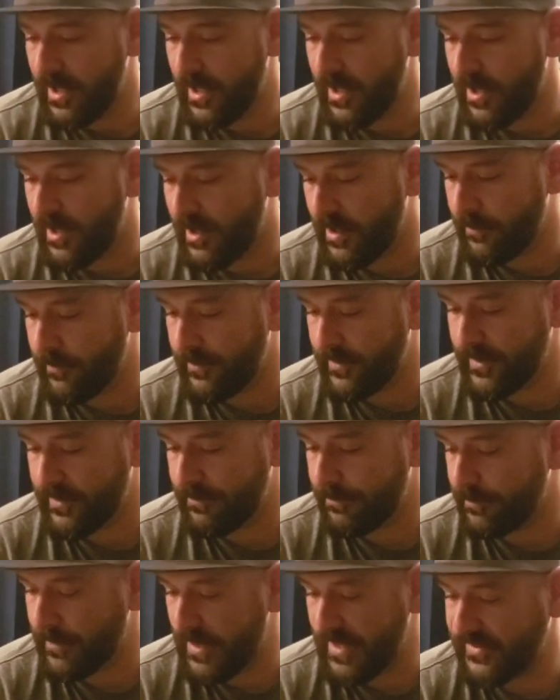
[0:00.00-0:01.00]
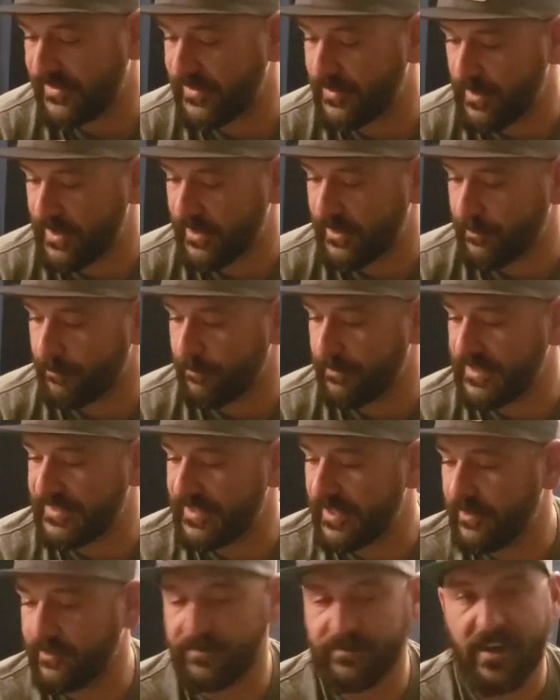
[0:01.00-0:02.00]
the estimated
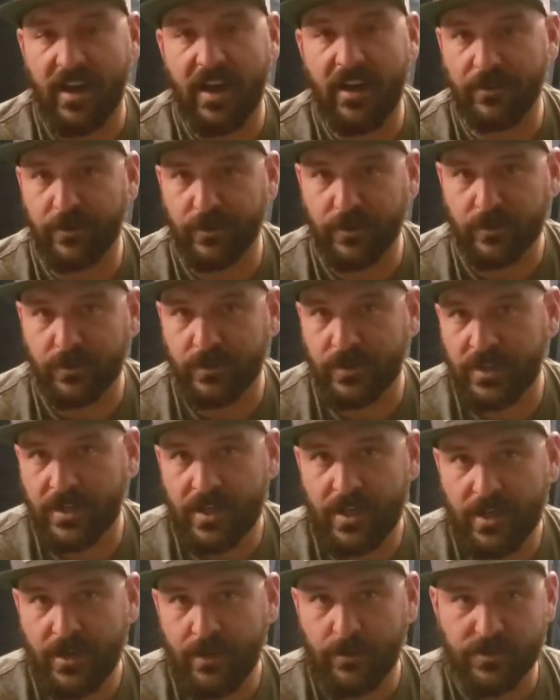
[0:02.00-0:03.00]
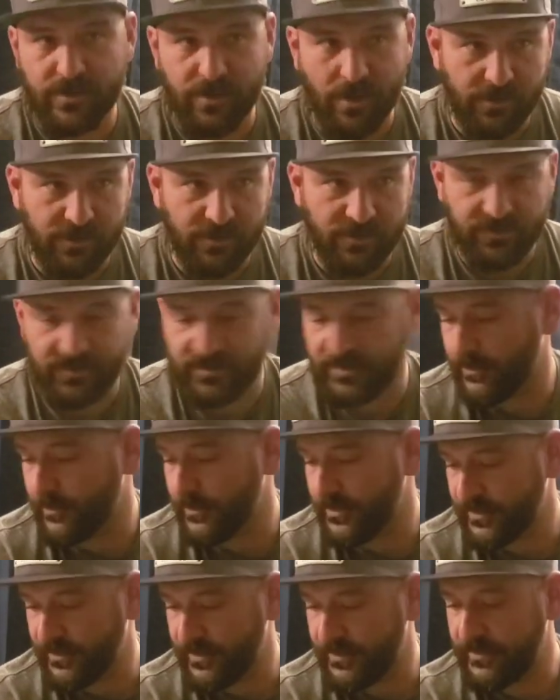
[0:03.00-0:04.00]
retail value, which ours was
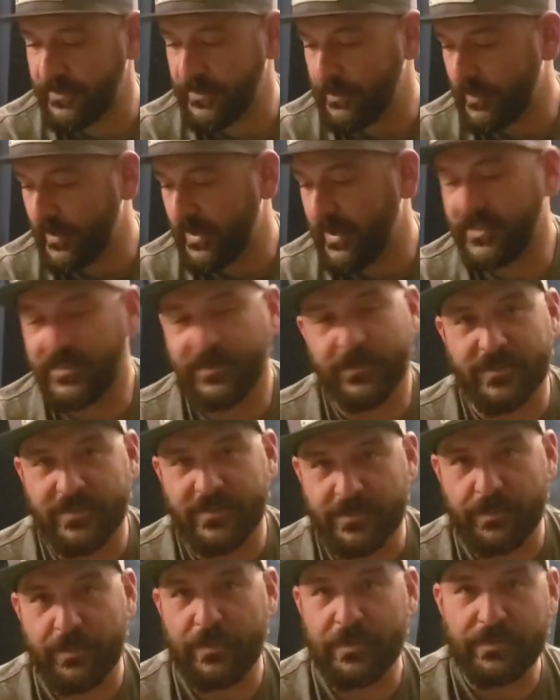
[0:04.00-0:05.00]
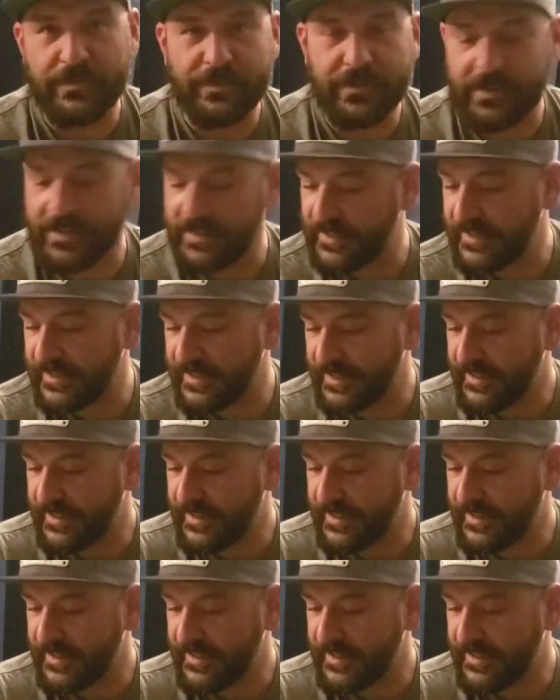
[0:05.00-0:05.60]
$50, which is pretty funny.